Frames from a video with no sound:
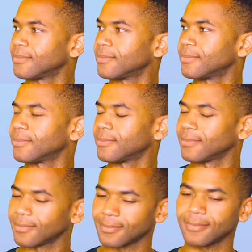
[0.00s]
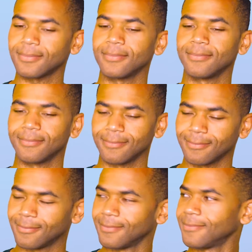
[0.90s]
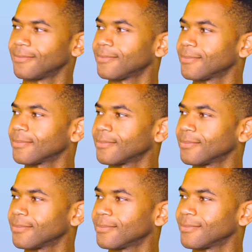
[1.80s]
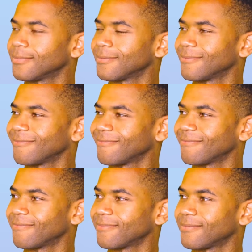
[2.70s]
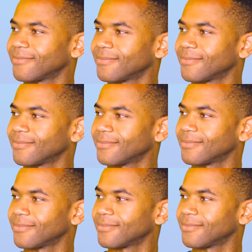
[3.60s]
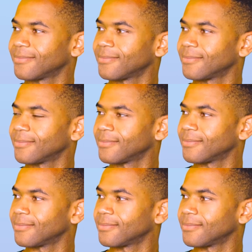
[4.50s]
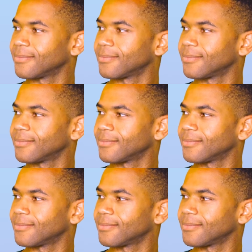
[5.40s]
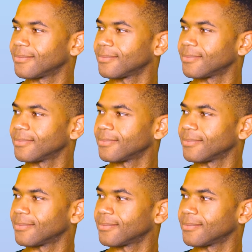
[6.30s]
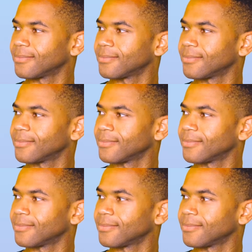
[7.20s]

This person isn't speaking.